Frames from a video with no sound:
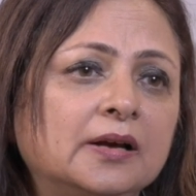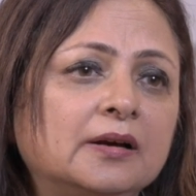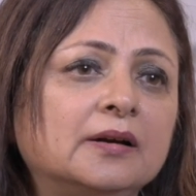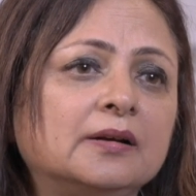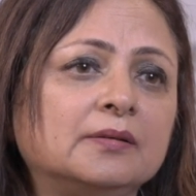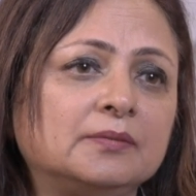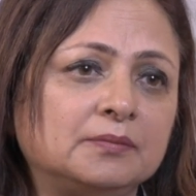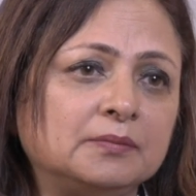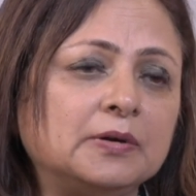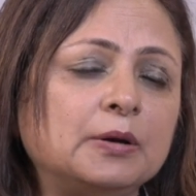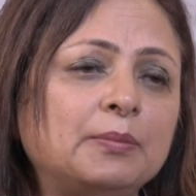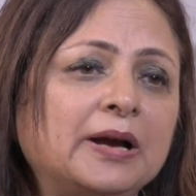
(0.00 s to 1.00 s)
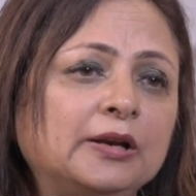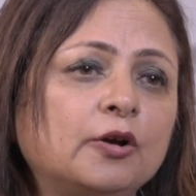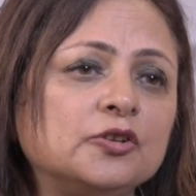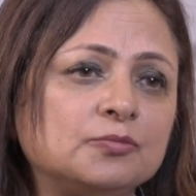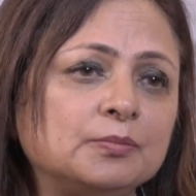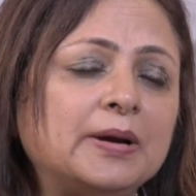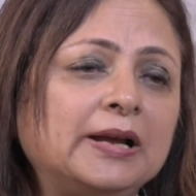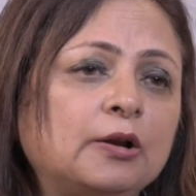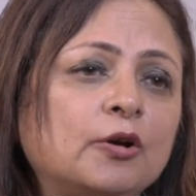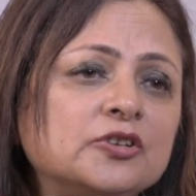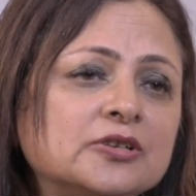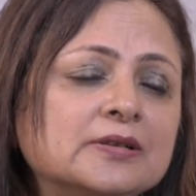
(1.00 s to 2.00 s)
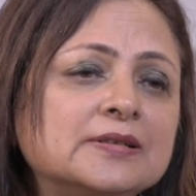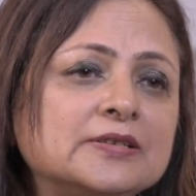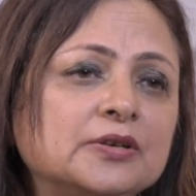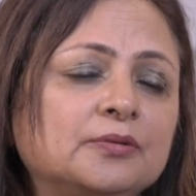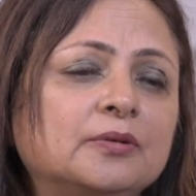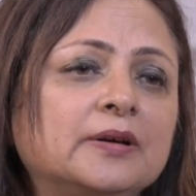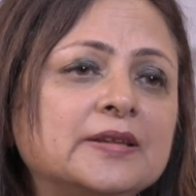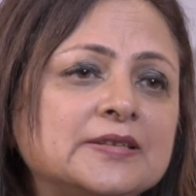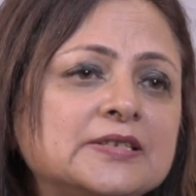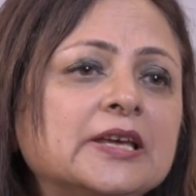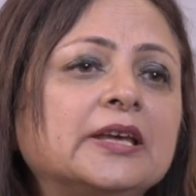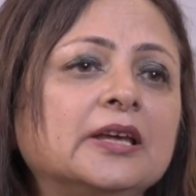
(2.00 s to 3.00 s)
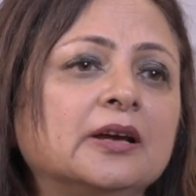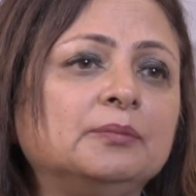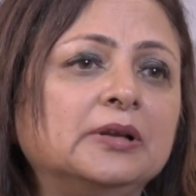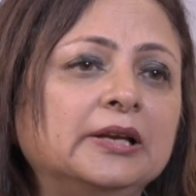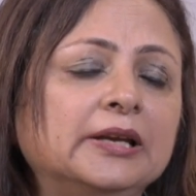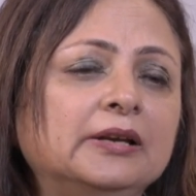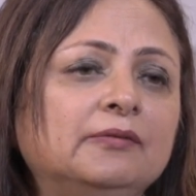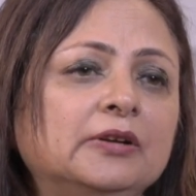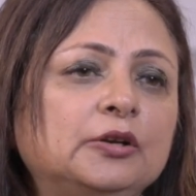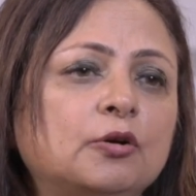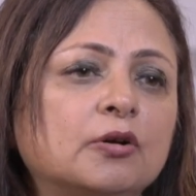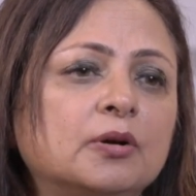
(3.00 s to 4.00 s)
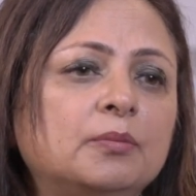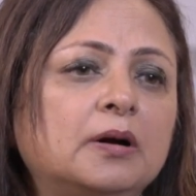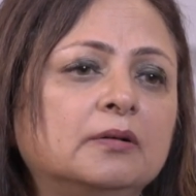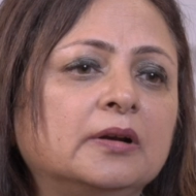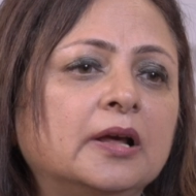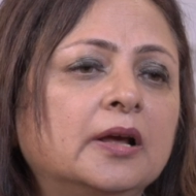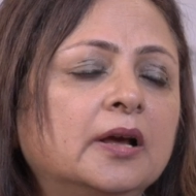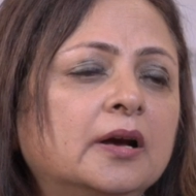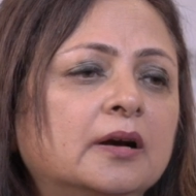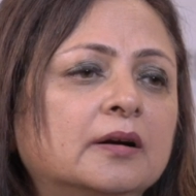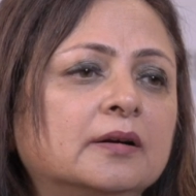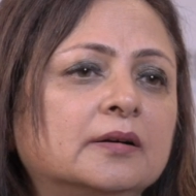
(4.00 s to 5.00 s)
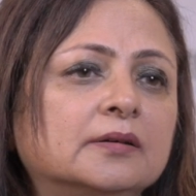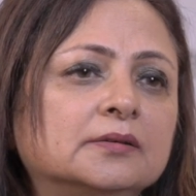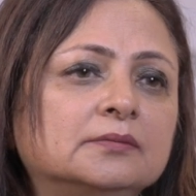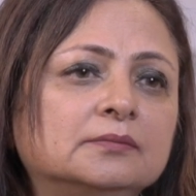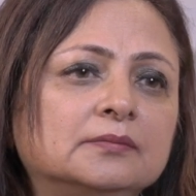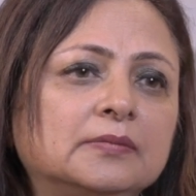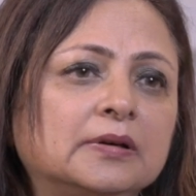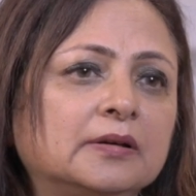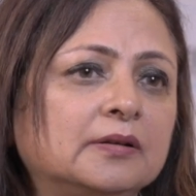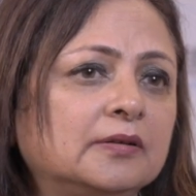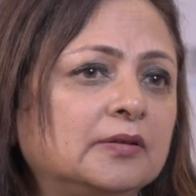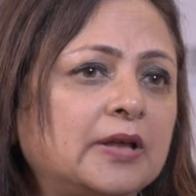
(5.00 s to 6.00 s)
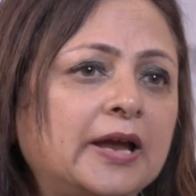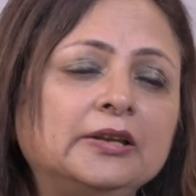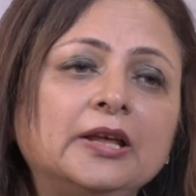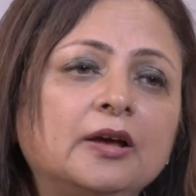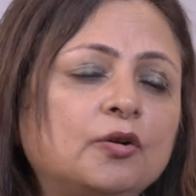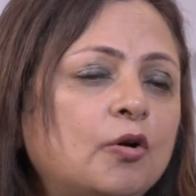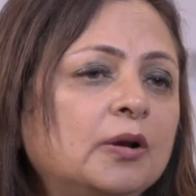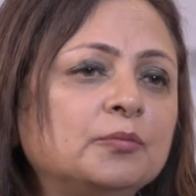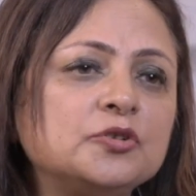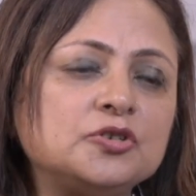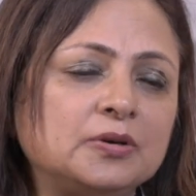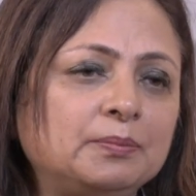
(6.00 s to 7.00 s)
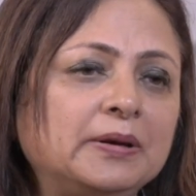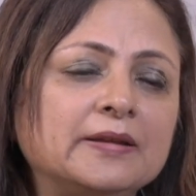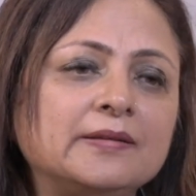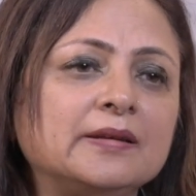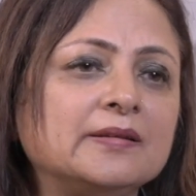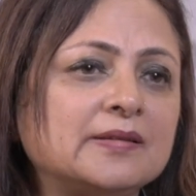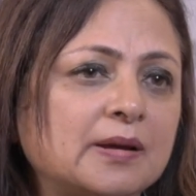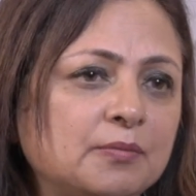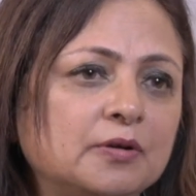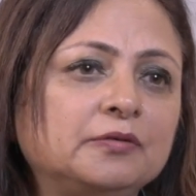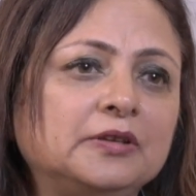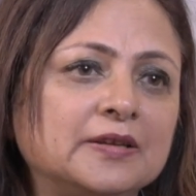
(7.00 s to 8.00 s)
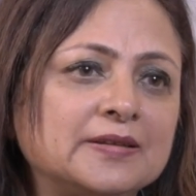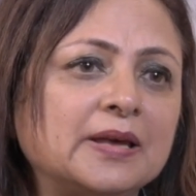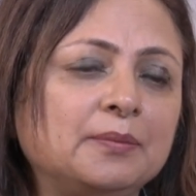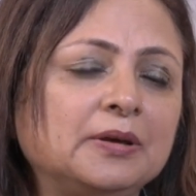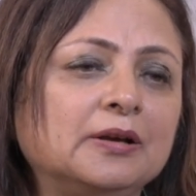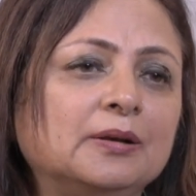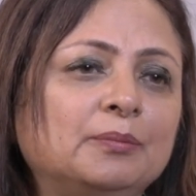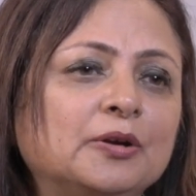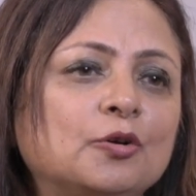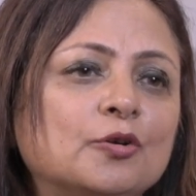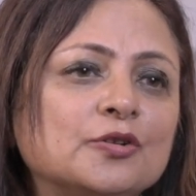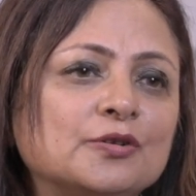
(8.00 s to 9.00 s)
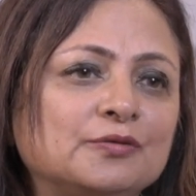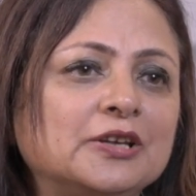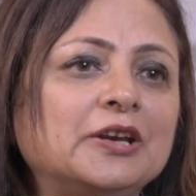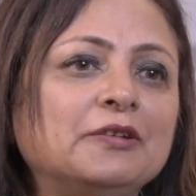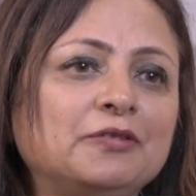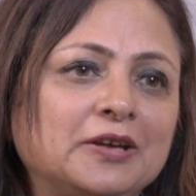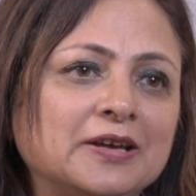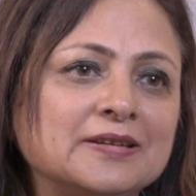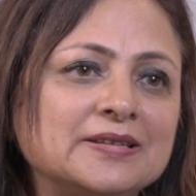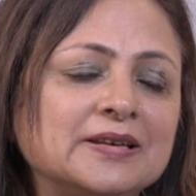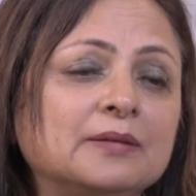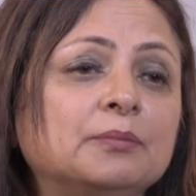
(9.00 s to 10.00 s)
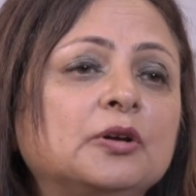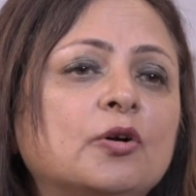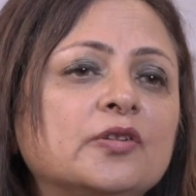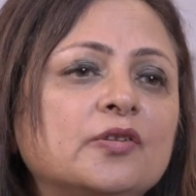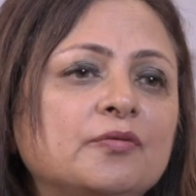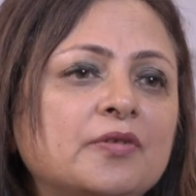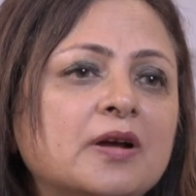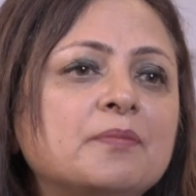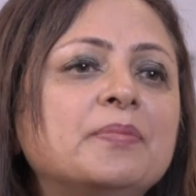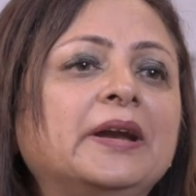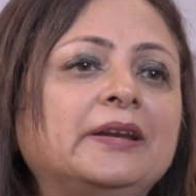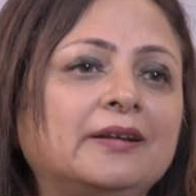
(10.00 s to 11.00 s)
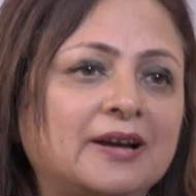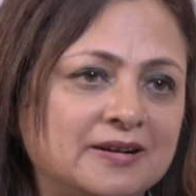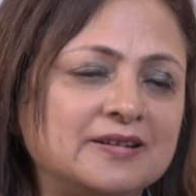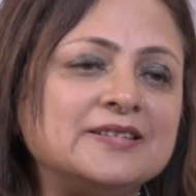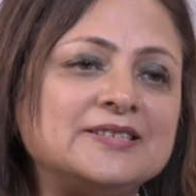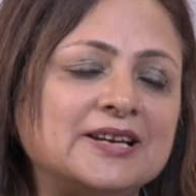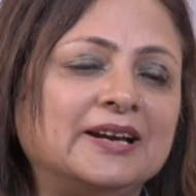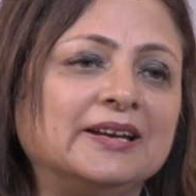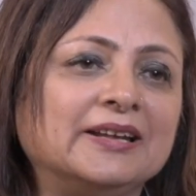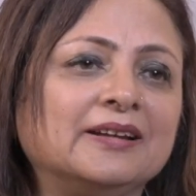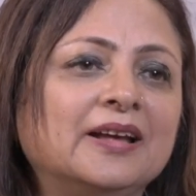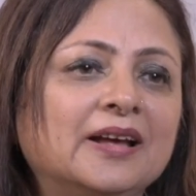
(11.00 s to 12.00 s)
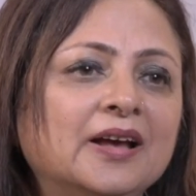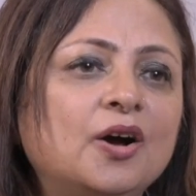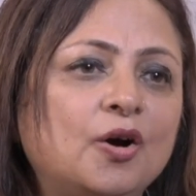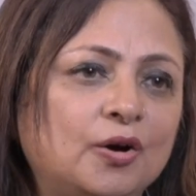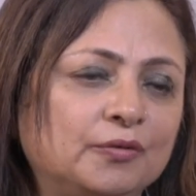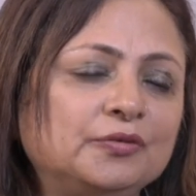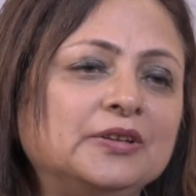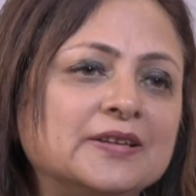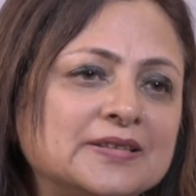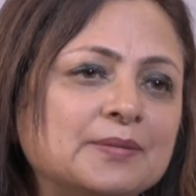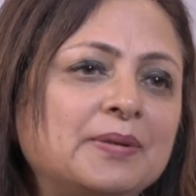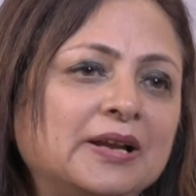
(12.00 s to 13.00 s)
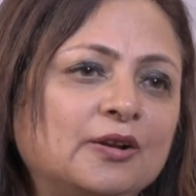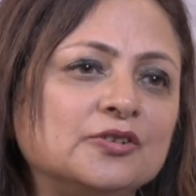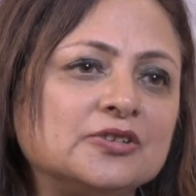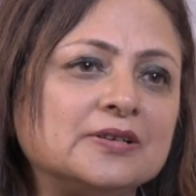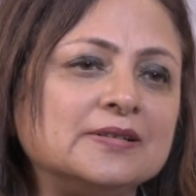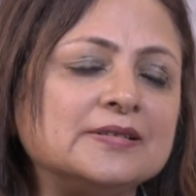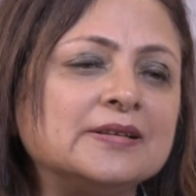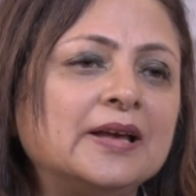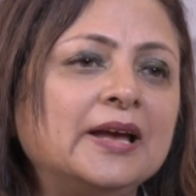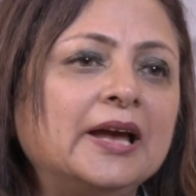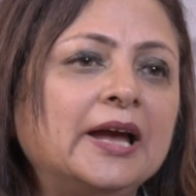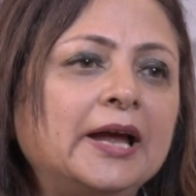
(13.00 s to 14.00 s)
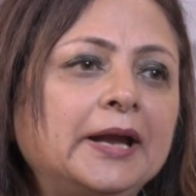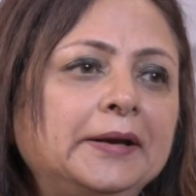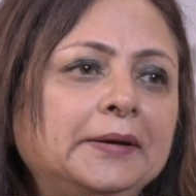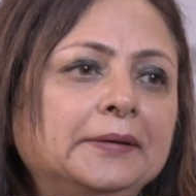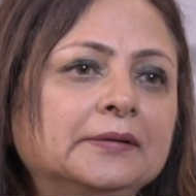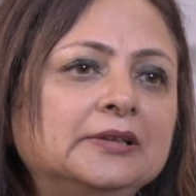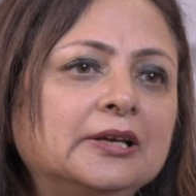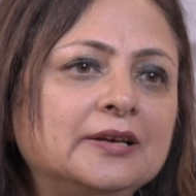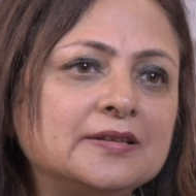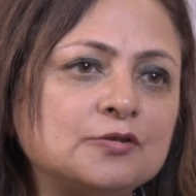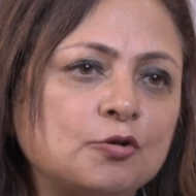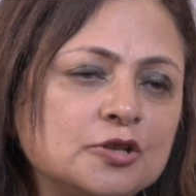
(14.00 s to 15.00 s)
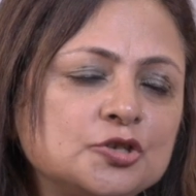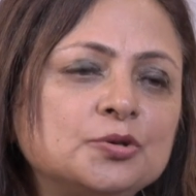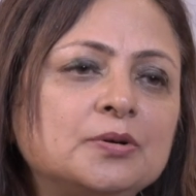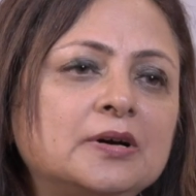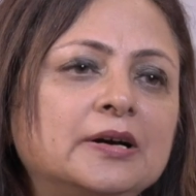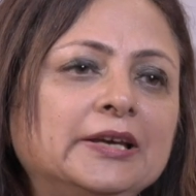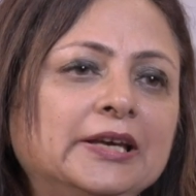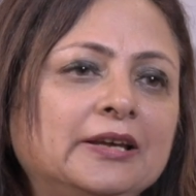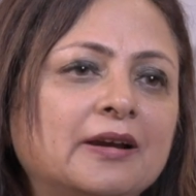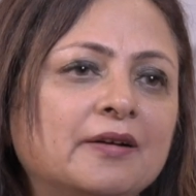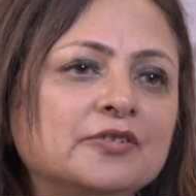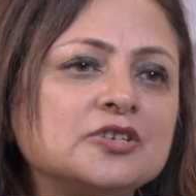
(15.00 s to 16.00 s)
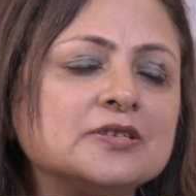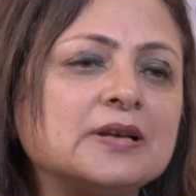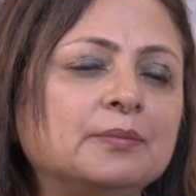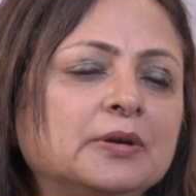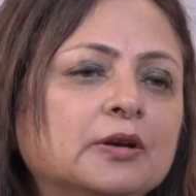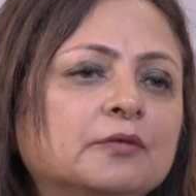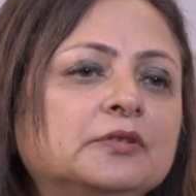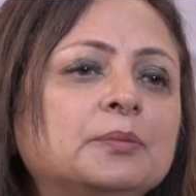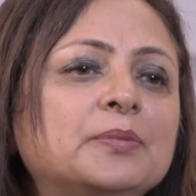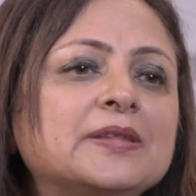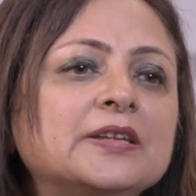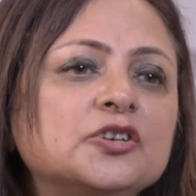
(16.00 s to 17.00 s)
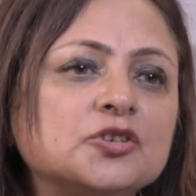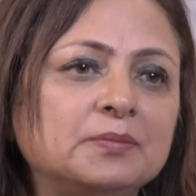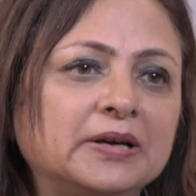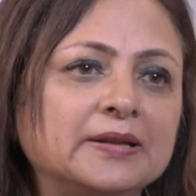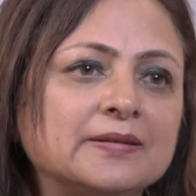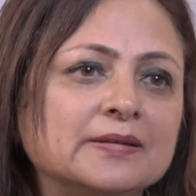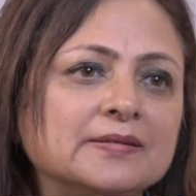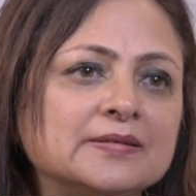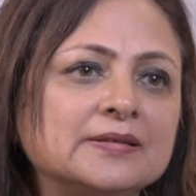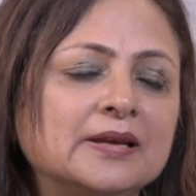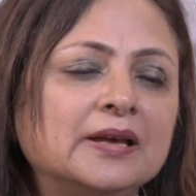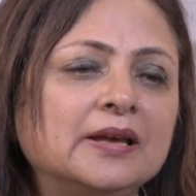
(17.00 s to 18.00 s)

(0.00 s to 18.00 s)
Biologicals, is taking up the lead. We talk about, and they are almost replacing some of these chemical because of their efficacy and because of our better understanding of the biologicals. And there is also an era which is coming of the precision medicines.